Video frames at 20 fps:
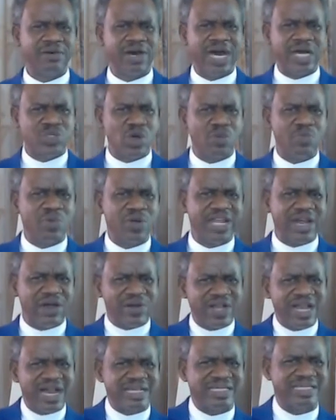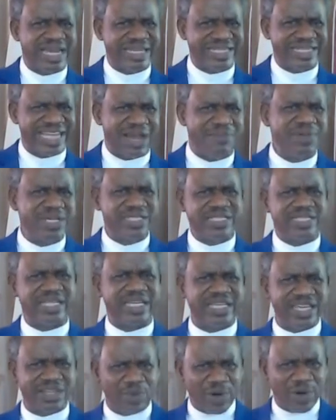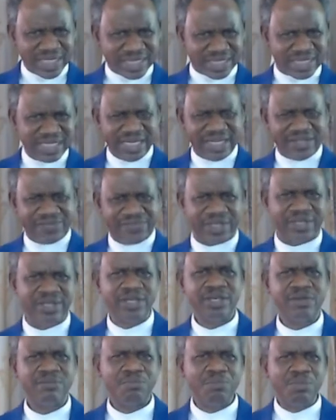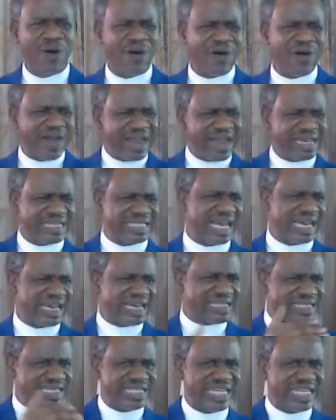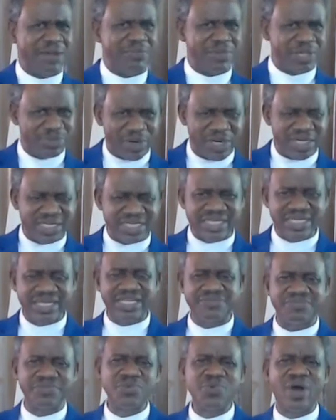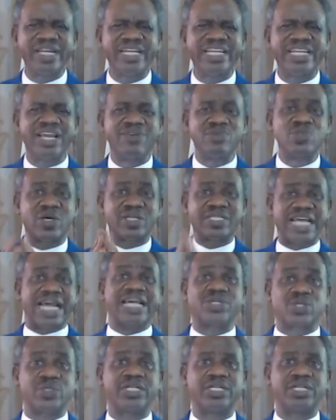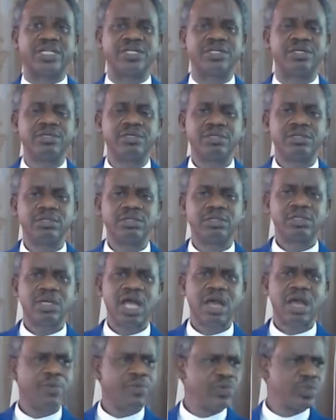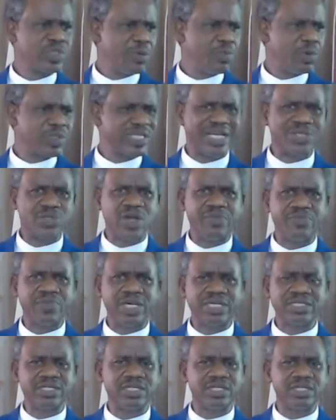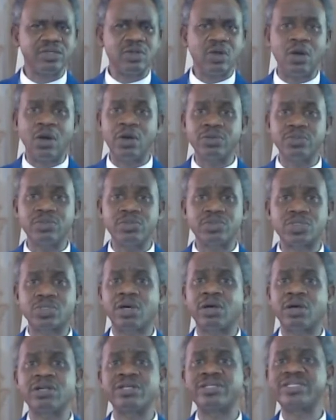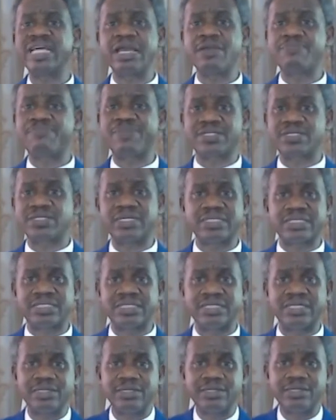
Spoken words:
Some other organs are damaging again, but he's still living. More organs are getting damaged, but he's still living. One day, we just die suddenly. And people will say, but I saw him yesterday. No, you saw a dying person yesterday.